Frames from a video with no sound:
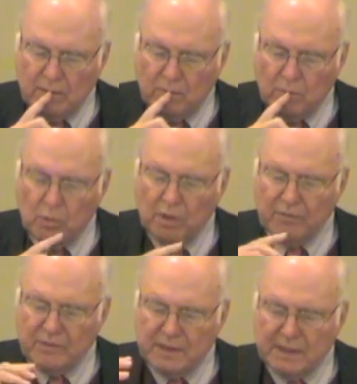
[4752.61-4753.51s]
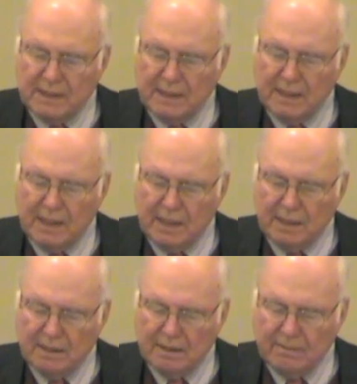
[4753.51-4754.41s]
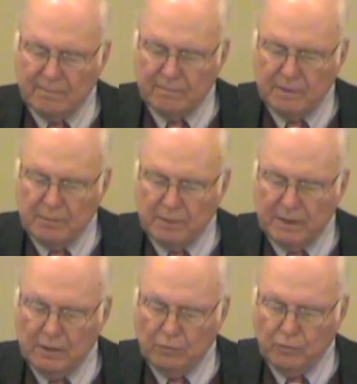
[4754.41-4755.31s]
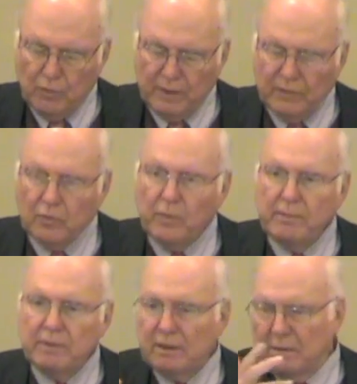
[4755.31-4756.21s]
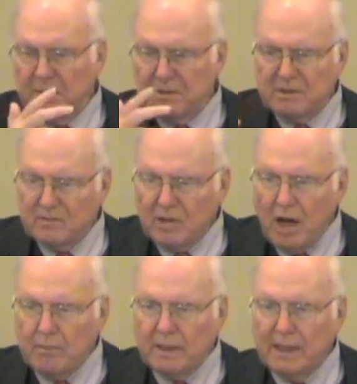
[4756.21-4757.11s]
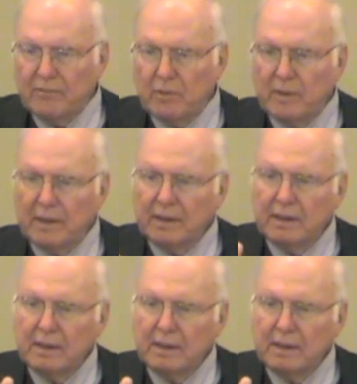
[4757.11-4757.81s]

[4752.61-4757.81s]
role of dignity and liberty afforded to women, I mean, just commonly everywhere,